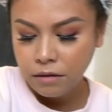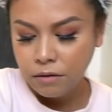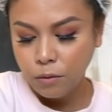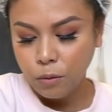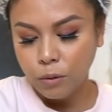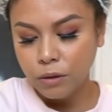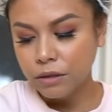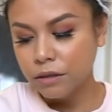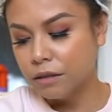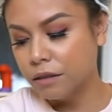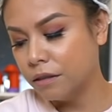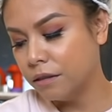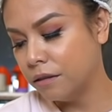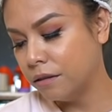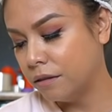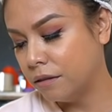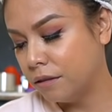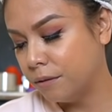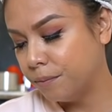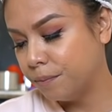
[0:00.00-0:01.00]

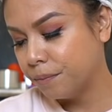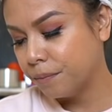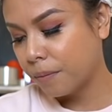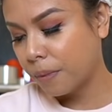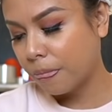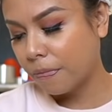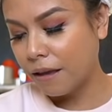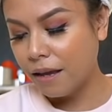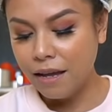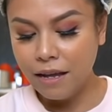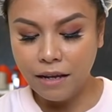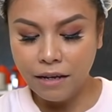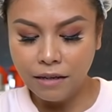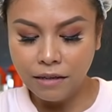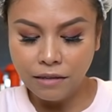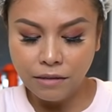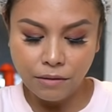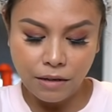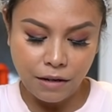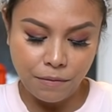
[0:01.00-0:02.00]
orders,
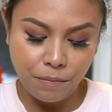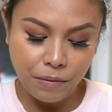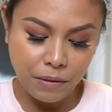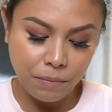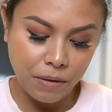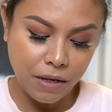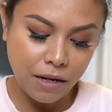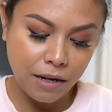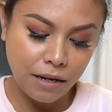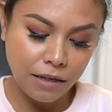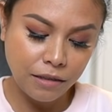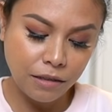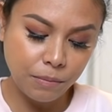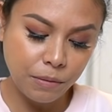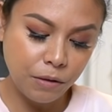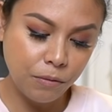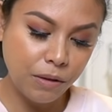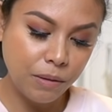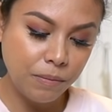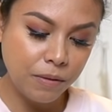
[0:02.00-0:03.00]
and I've been behind on
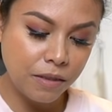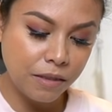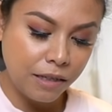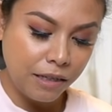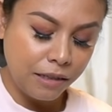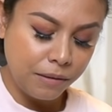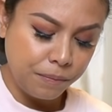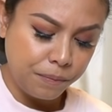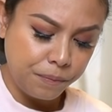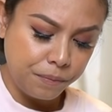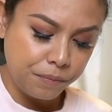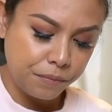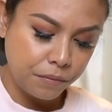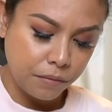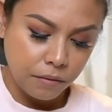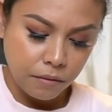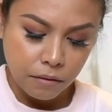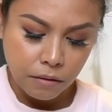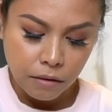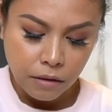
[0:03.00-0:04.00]
my website
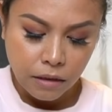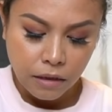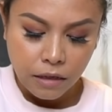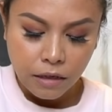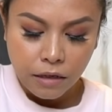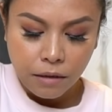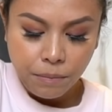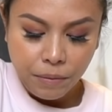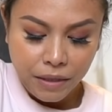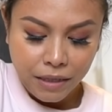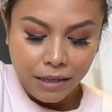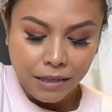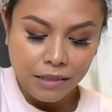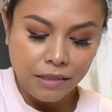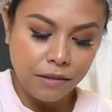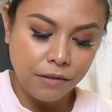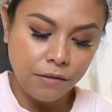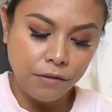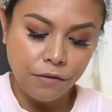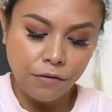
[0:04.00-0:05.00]
because
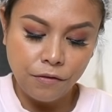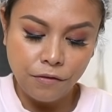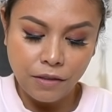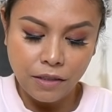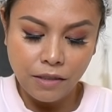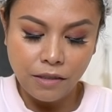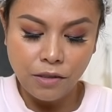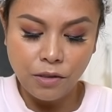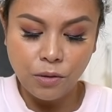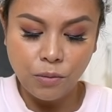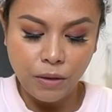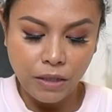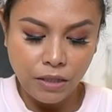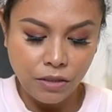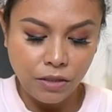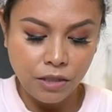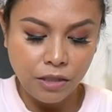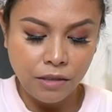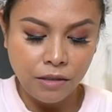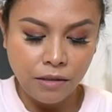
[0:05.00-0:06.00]
of the
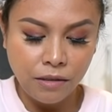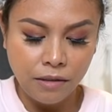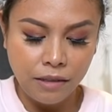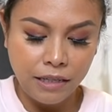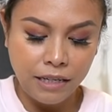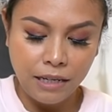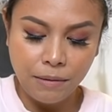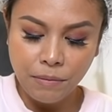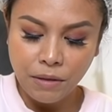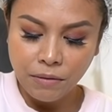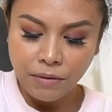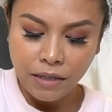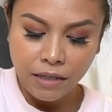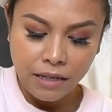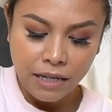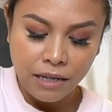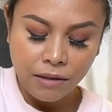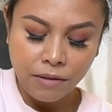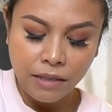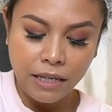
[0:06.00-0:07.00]
situation that I'm in right
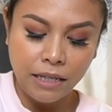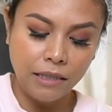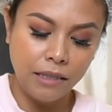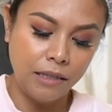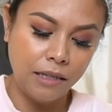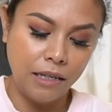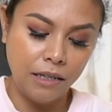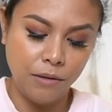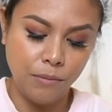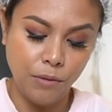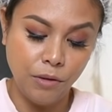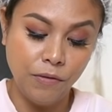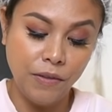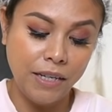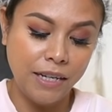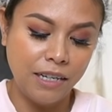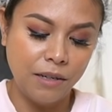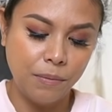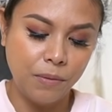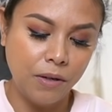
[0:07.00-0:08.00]
now. Kayla and I are moving
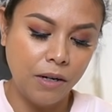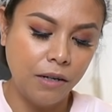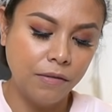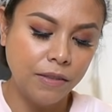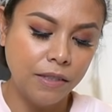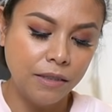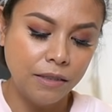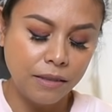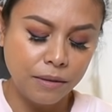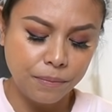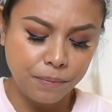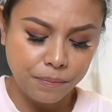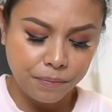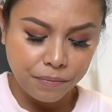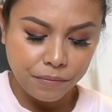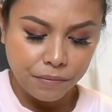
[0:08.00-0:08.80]
out of province,